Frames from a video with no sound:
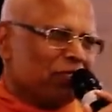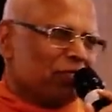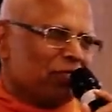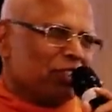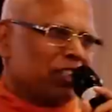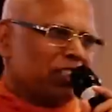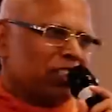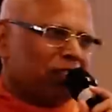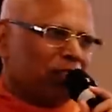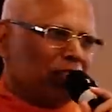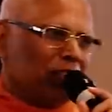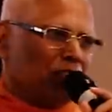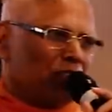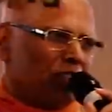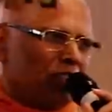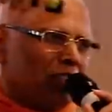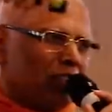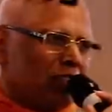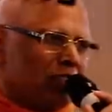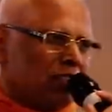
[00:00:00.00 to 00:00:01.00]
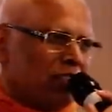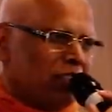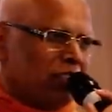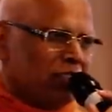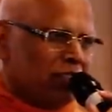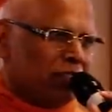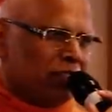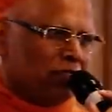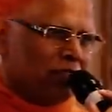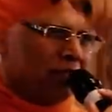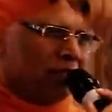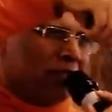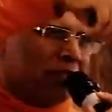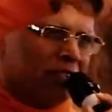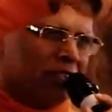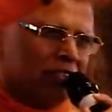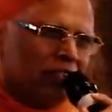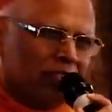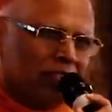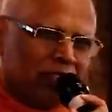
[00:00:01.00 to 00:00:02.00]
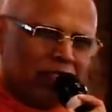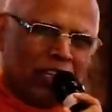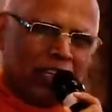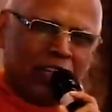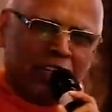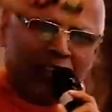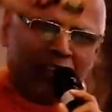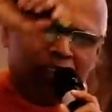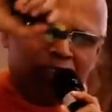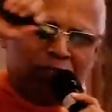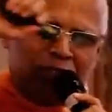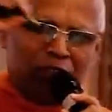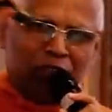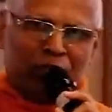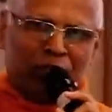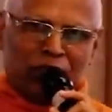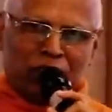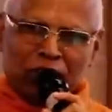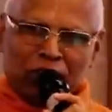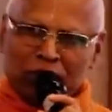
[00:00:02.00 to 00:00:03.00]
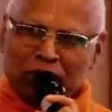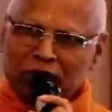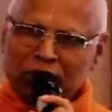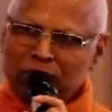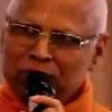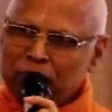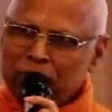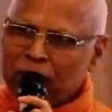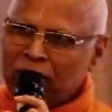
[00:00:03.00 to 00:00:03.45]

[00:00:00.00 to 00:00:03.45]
We received instruction in Delhi. We went to